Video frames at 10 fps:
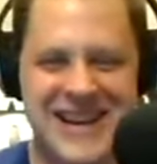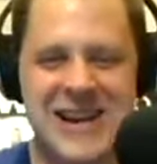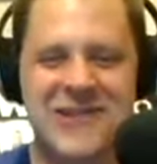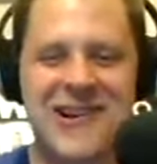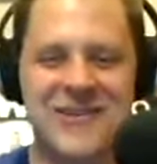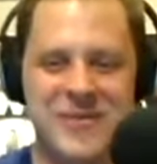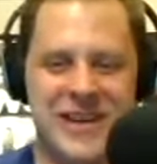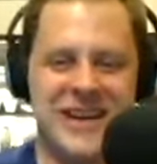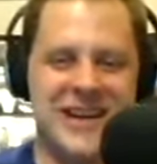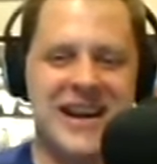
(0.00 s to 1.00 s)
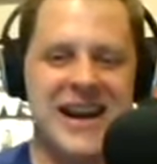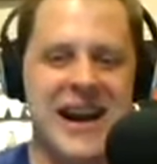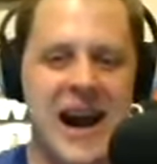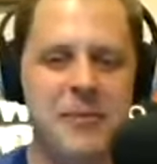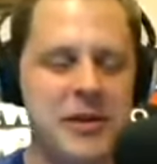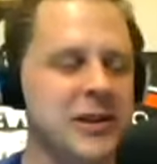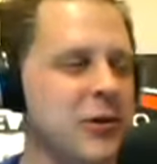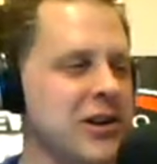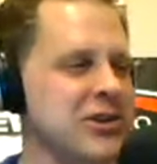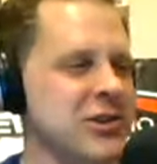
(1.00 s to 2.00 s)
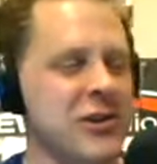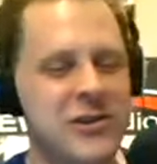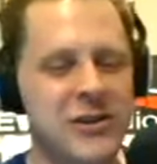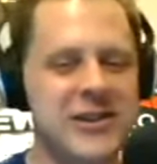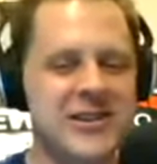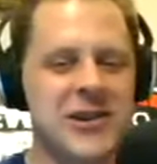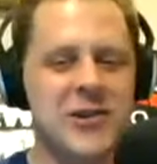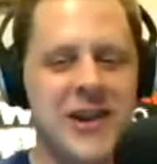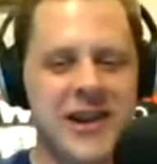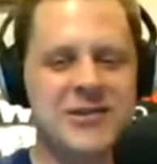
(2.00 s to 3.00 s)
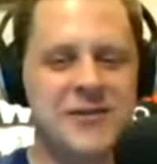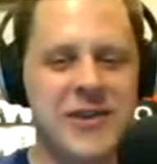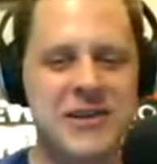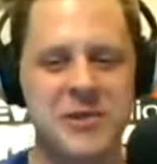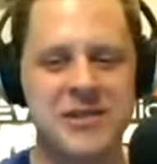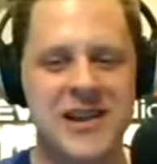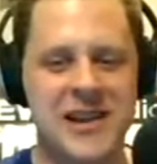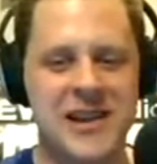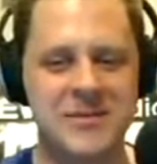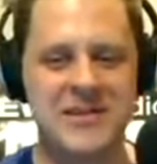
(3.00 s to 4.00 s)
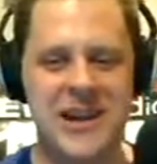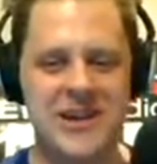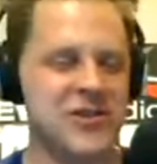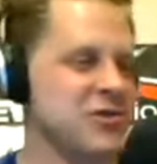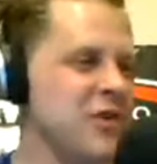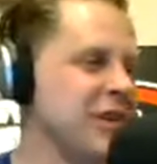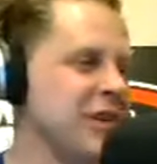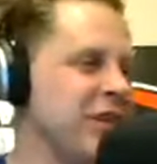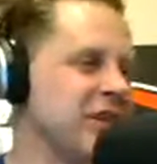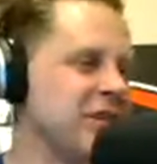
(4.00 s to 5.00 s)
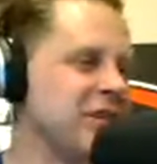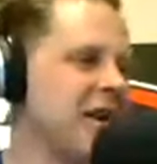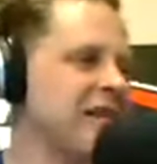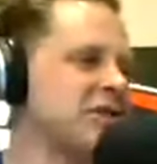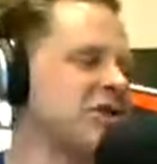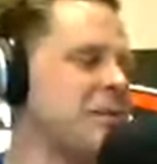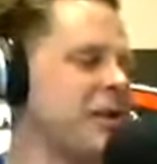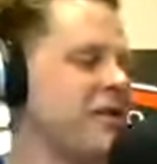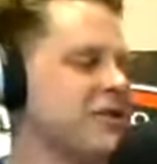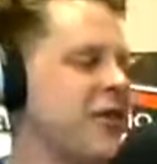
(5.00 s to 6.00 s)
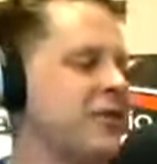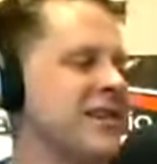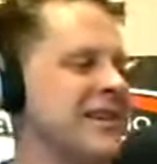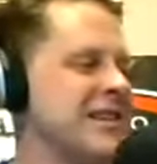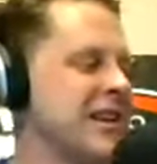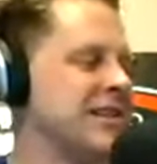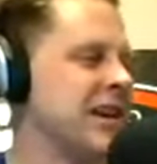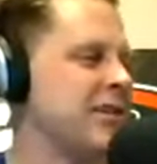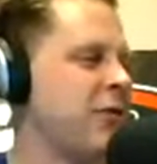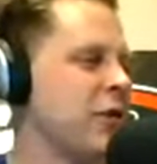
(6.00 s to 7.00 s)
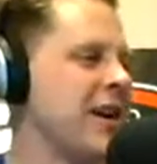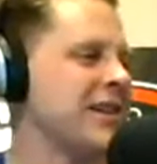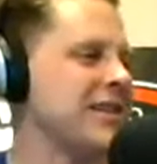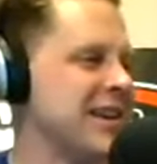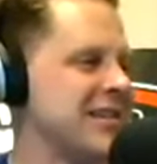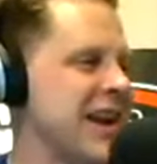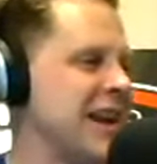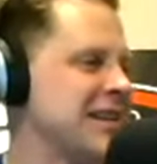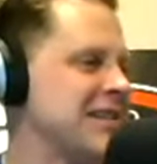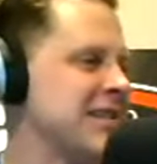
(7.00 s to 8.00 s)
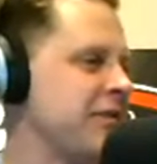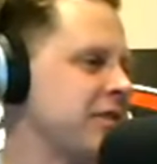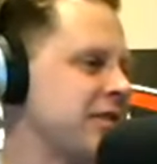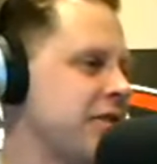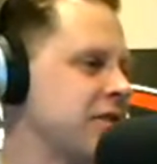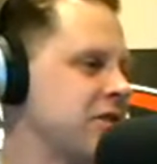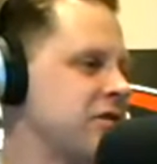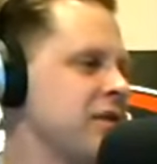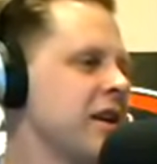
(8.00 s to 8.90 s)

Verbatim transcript: well, I put the question to her. You can see her answer, facebook.com slash Schrock Innovations. All right, let's jump into those phones, 866-496-8772.